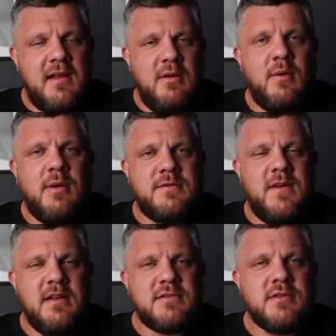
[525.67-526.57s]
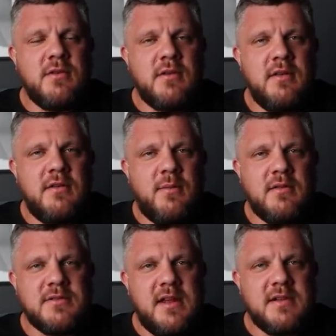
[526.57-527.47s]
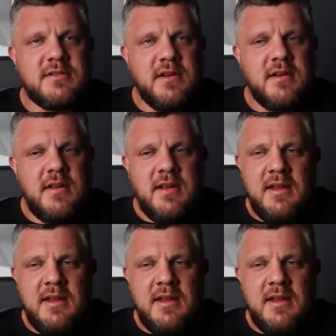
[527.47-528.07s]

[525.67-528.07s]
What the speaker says: And I know I was very strong going into Worlds last year,